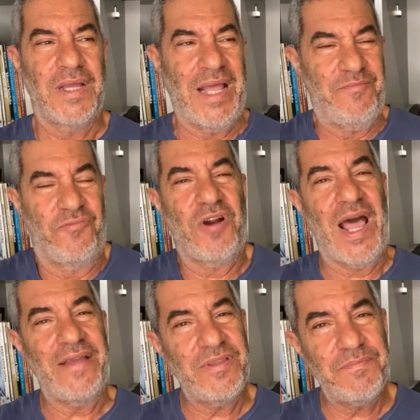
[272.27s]
And
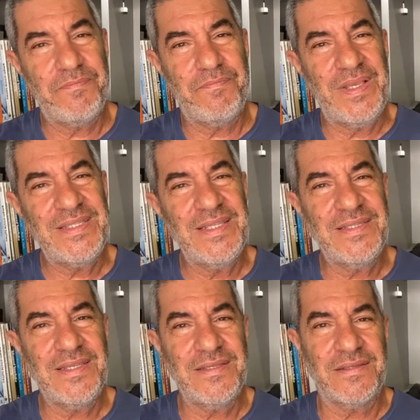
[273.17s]
private
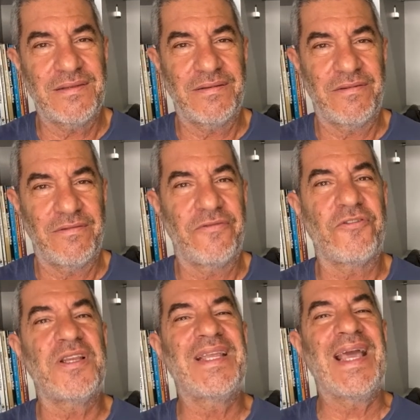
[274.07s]
businesses,
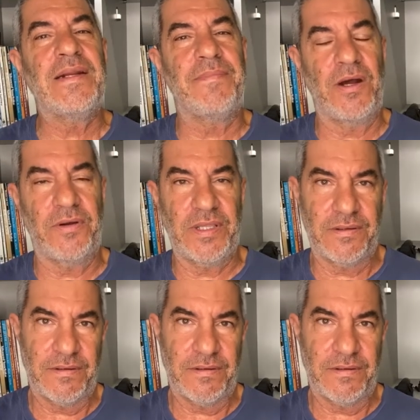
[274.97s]
forget about it.